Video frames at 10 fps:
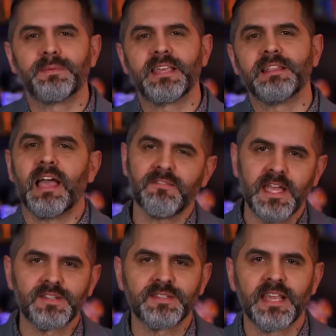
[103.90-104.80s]
is a
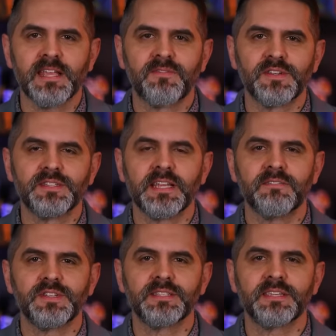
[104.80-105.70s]
live-action science fiction
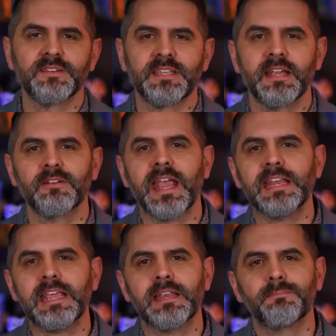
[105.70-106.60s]
television series that aired
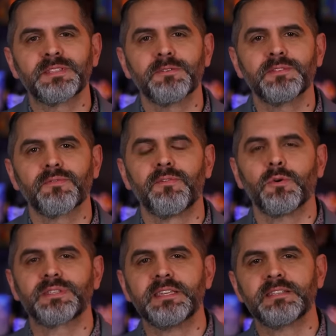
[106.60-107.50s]
eighty-eight episodes over
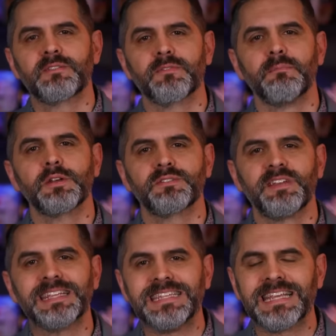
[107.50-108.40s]
four seasons from March of
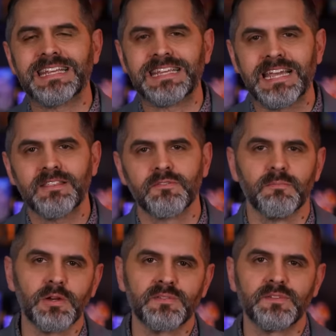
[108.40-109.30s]
nineteen ninety-nine through
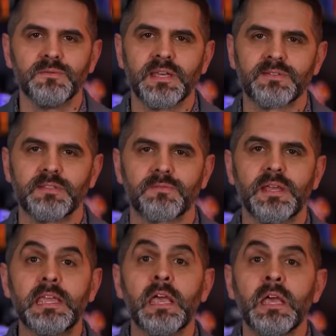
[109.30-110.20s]
March of two thousand
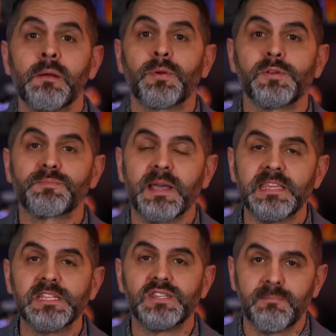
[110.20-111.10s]
three. Produced by
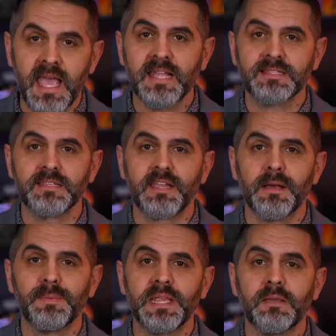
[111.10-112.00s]
the Jim Henson
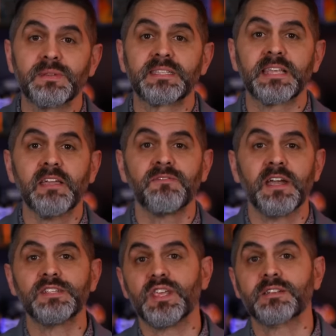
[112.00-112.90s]
Company, it was
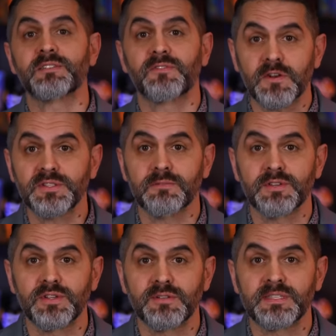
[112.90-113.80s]
Sci-Fi Channel's first
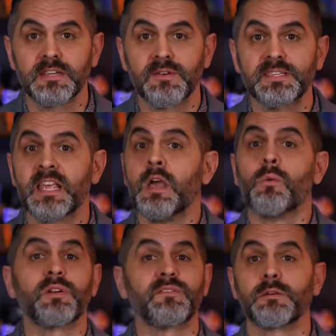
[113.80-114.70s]
original series,
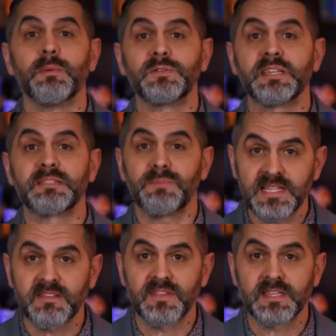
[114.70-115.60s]
one of their most
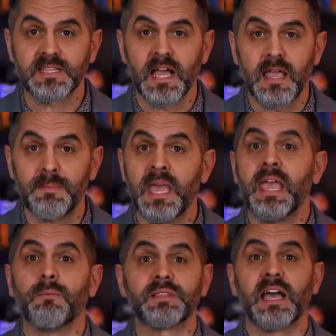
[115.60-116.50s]
expensive at the time,
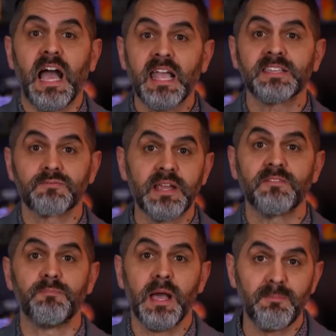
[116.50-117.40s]
and with the highest rate
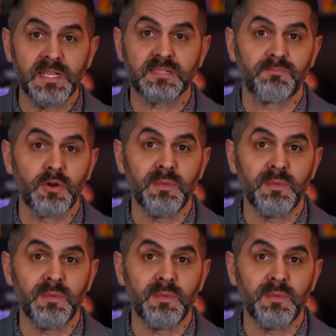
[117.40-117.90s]
of puppets per